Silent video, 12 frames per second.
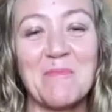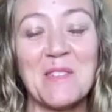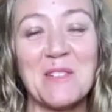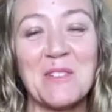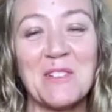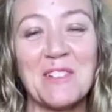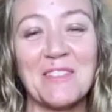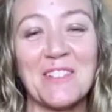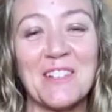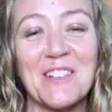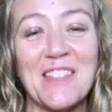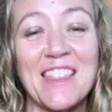
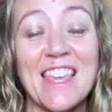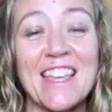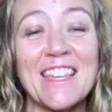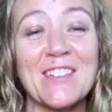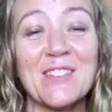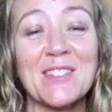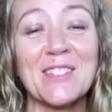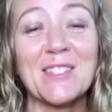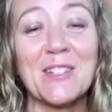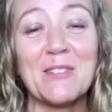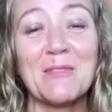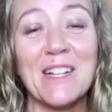Beautiful. Thank you
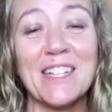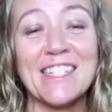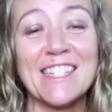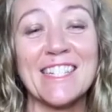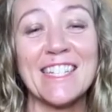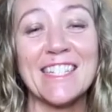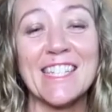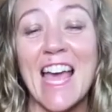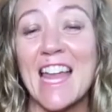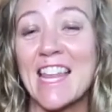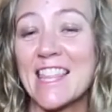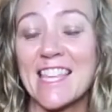so much, Denise.
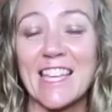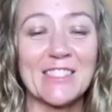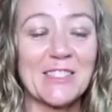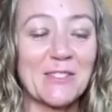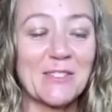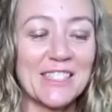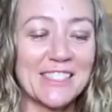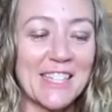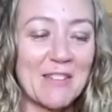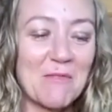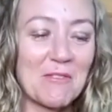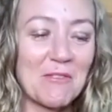Anything else you want to
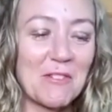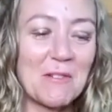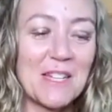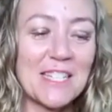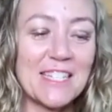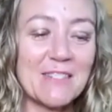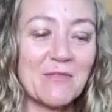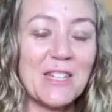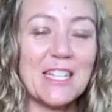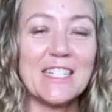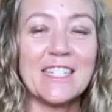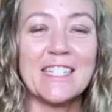say before
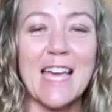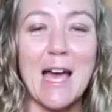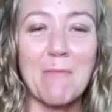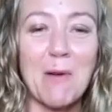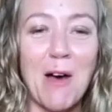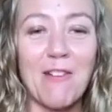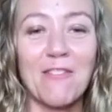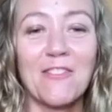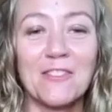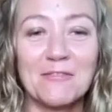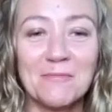we tap off?